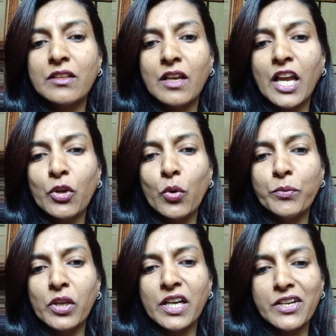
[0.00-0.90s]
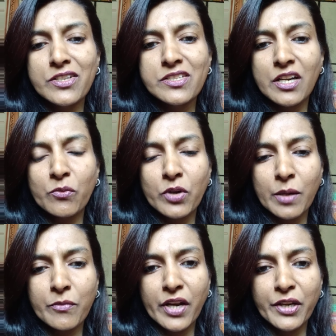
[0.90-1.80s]
I hope you all understand what
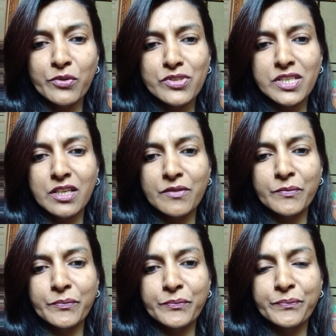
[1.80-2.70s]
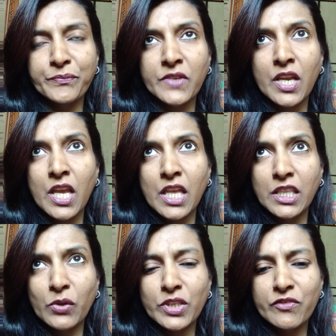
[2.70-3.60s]
I'm trying to say.
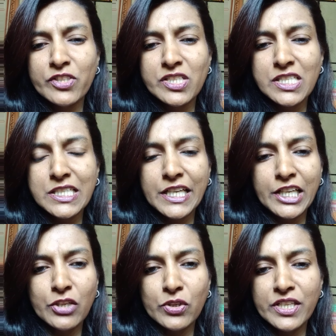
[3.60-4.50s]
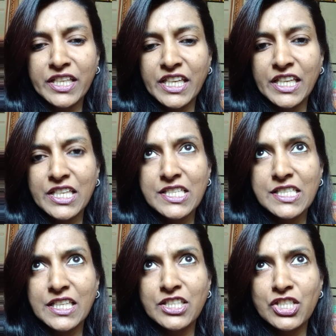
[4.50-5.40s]
Now, there was this lady called Daenerys,
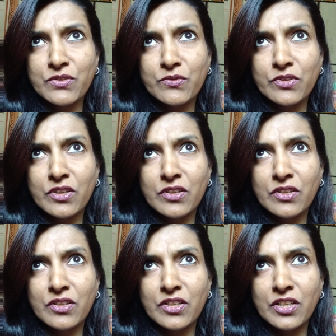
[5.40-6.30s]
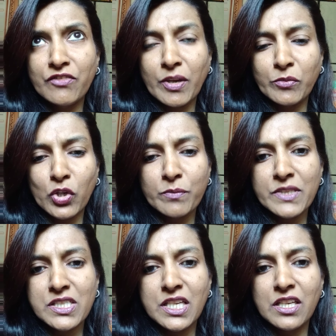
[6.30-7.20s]
and she, if I'm not
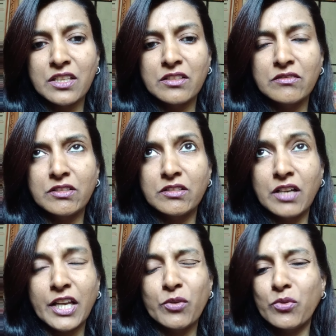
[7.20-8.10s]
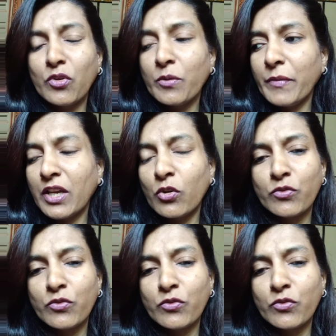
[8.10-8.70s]
mistaken, I could not make out